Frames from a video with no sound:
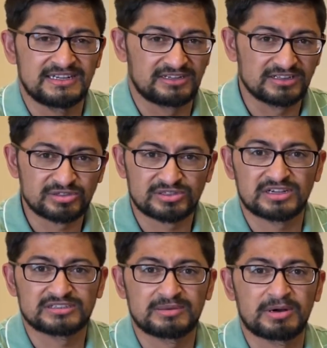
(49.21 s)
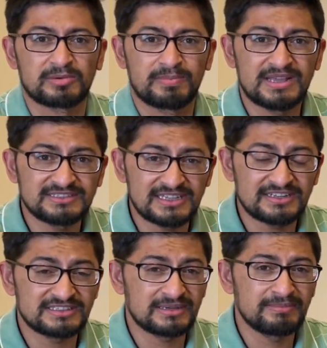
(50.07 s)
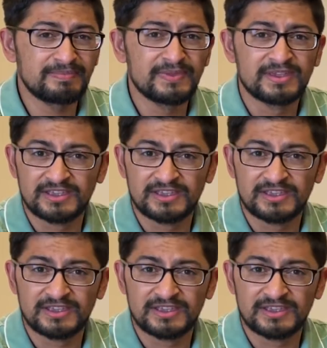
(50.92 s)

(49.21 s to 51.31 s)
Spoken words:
It also talks about plagiarism.